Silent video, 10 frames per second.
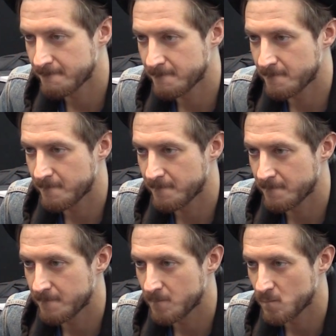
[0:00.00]
and
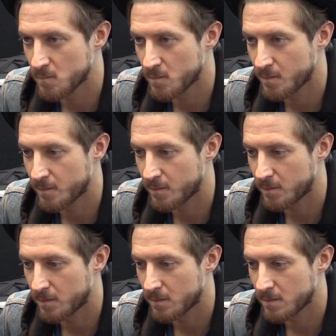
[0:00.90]
they have their
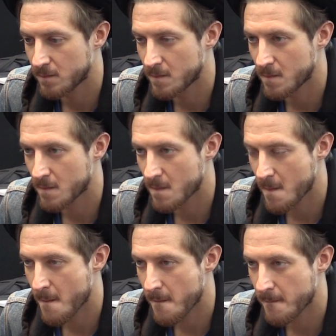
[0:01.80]
vision for the show.
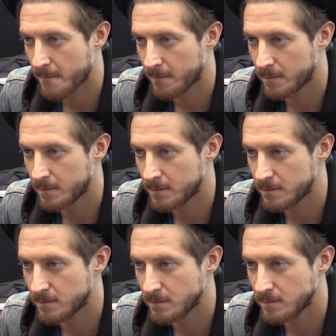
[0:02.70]
Does it leave you
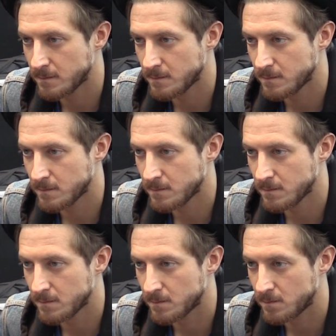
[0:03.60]
any room to kind of play
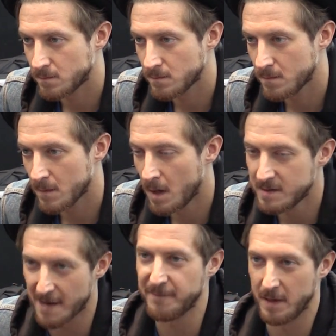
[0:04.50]
with them as well?
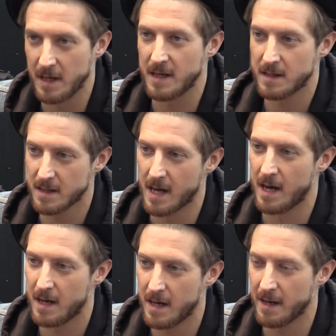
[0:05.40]
Definitely,
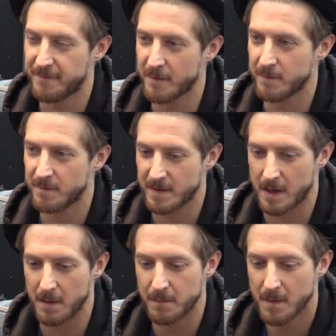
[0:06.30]
yeah. And I feel, you know,